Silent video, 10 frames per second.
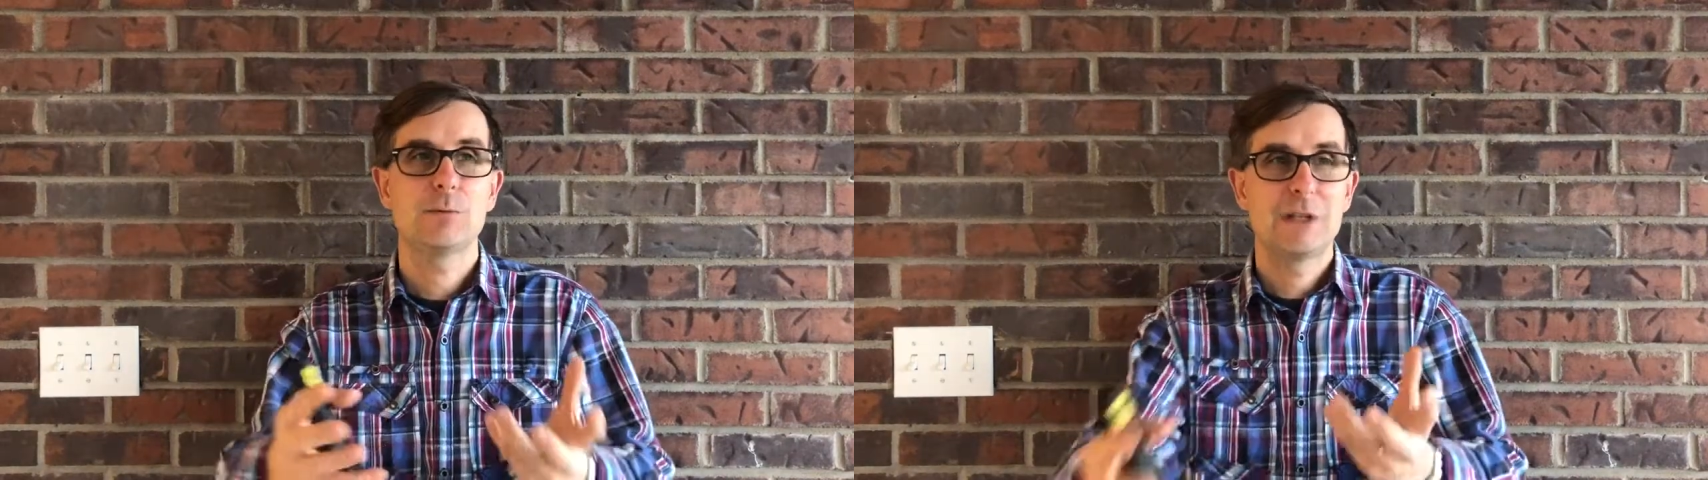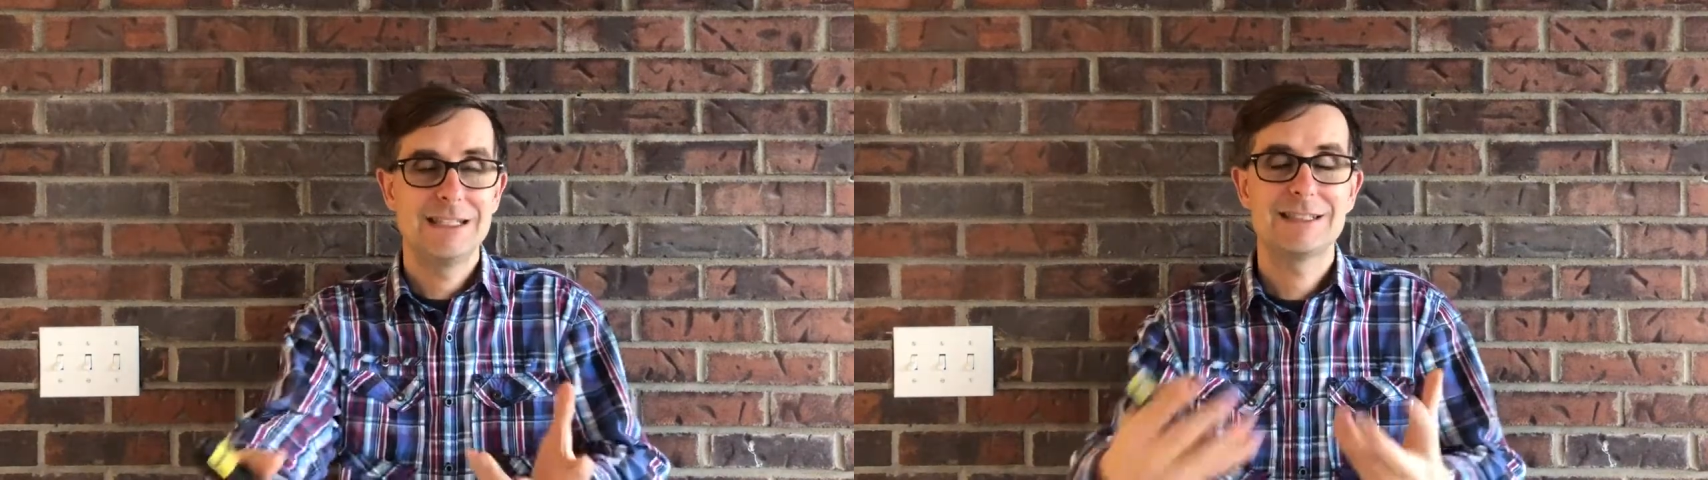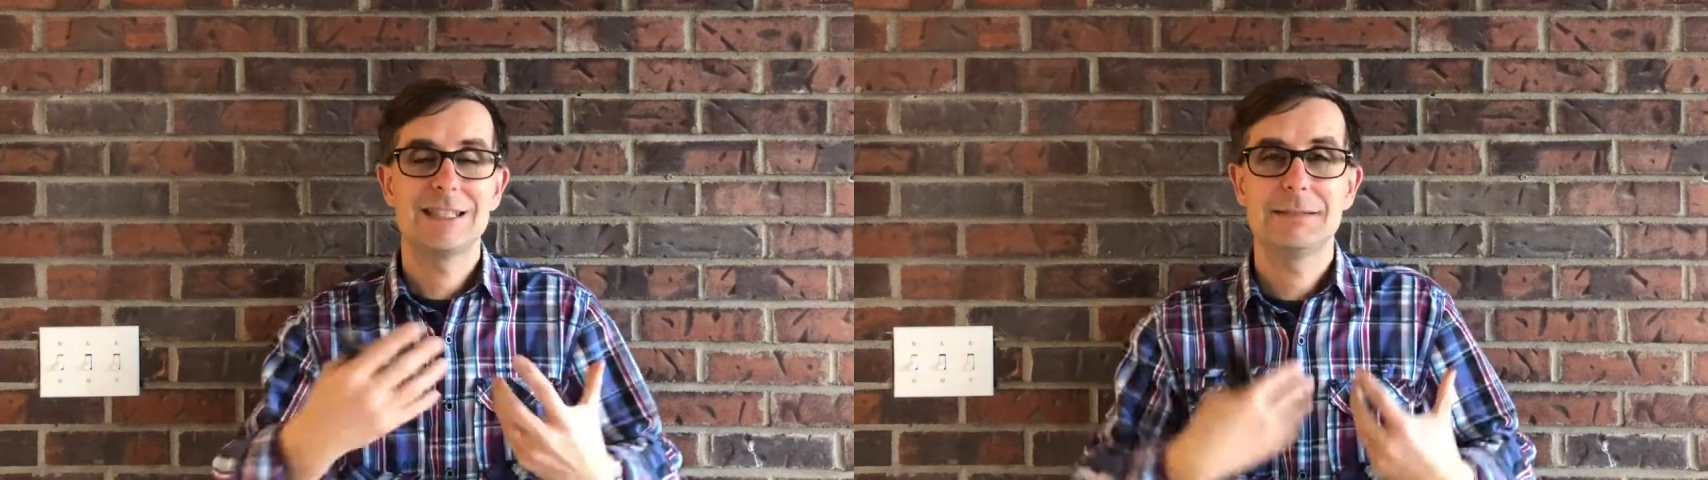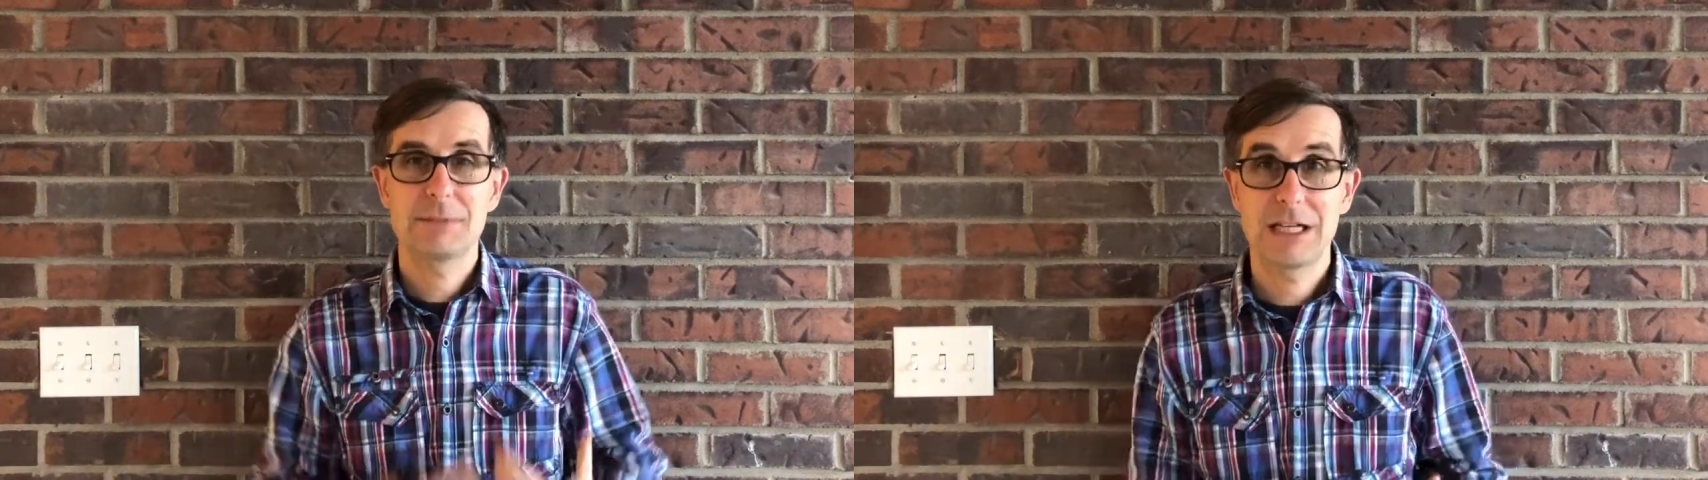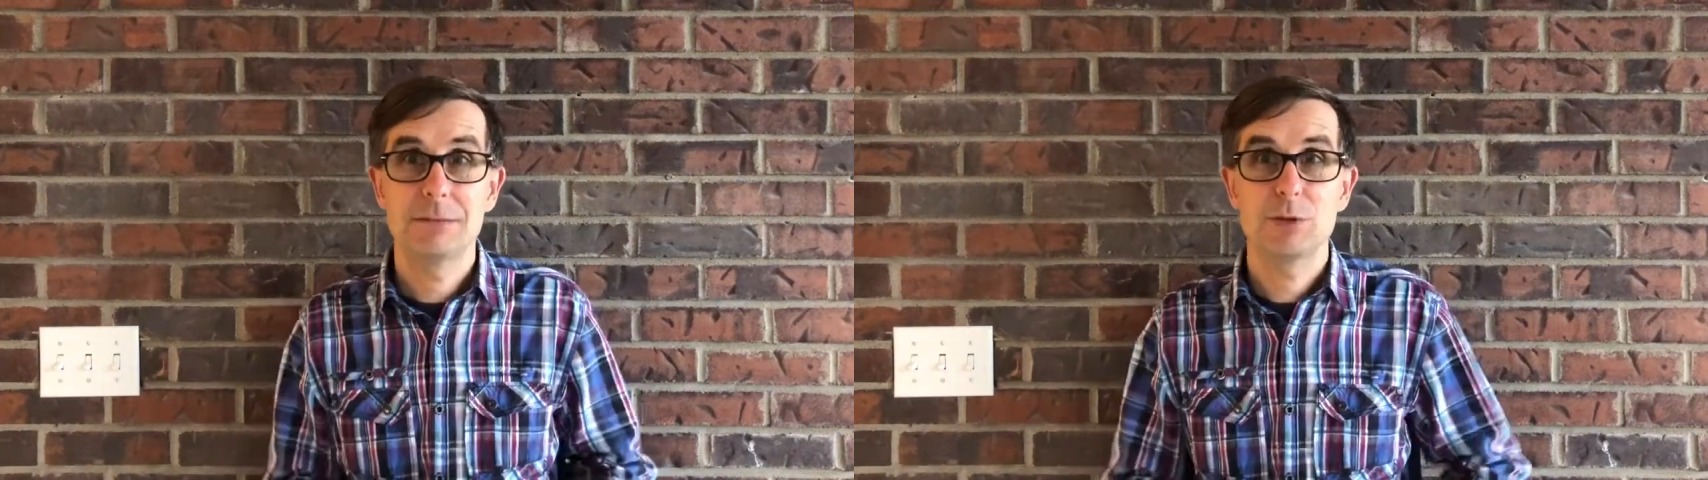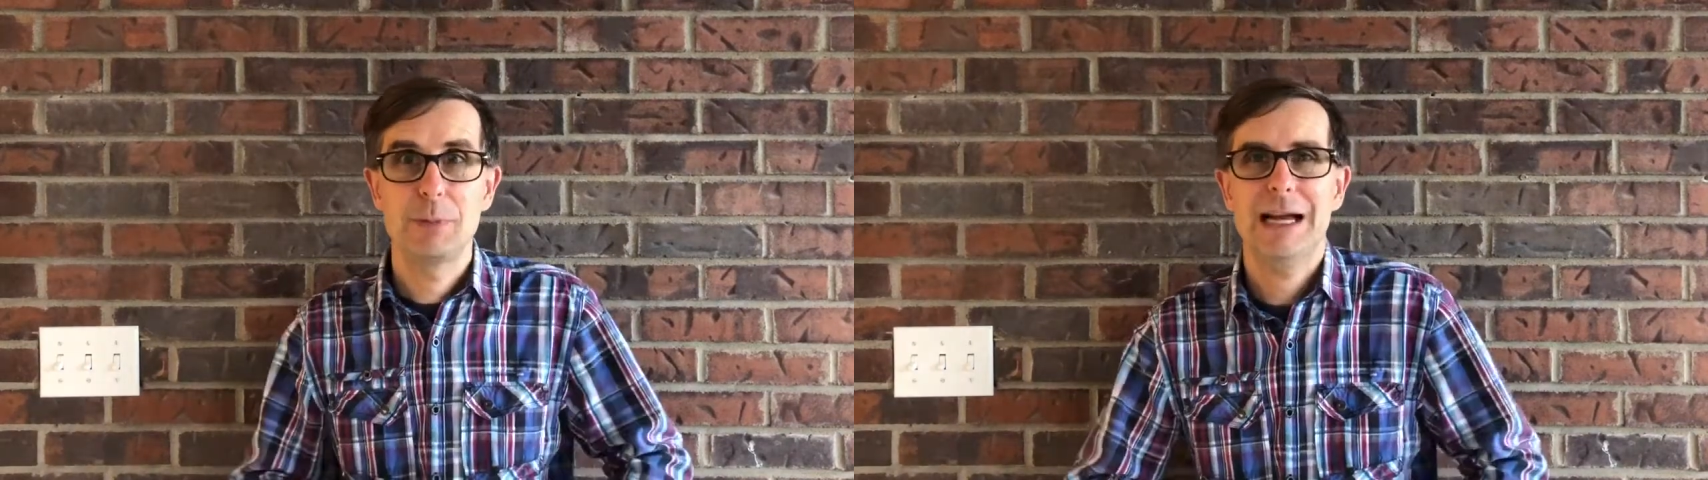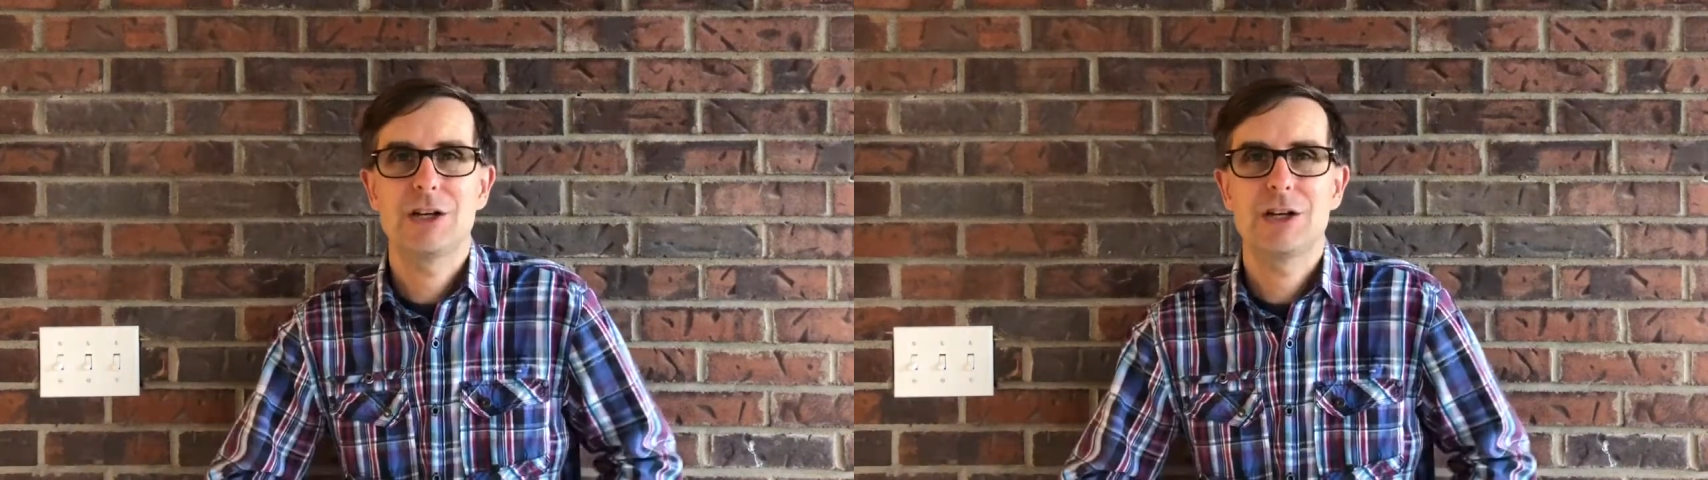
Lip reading: when his son comes back